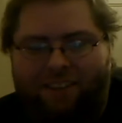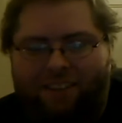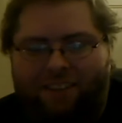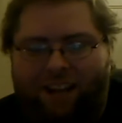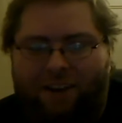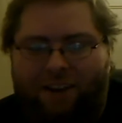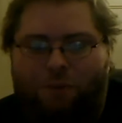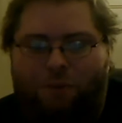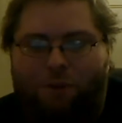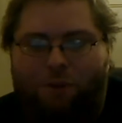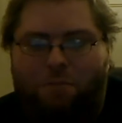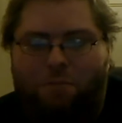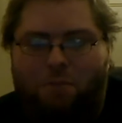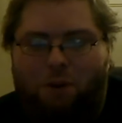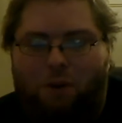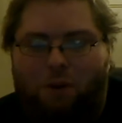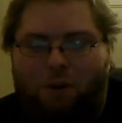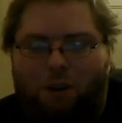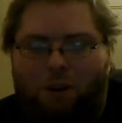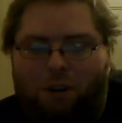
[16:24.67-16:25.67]
got one
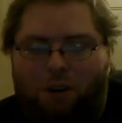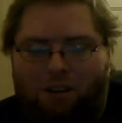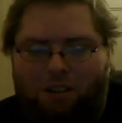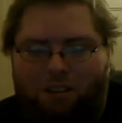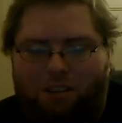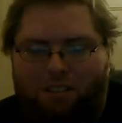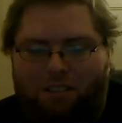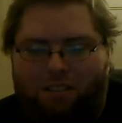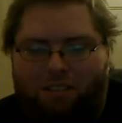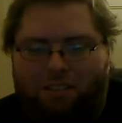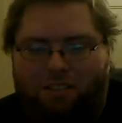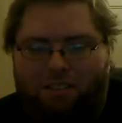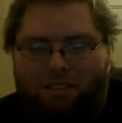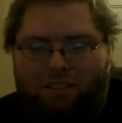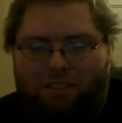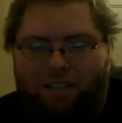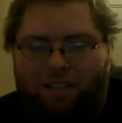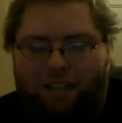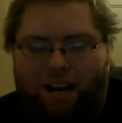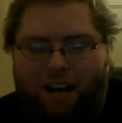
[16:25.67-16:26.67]
more
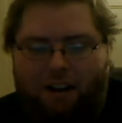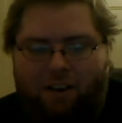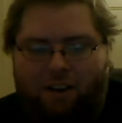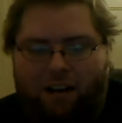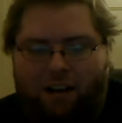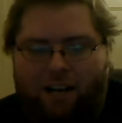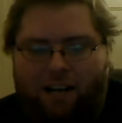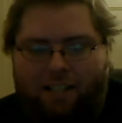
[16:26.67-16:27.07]
area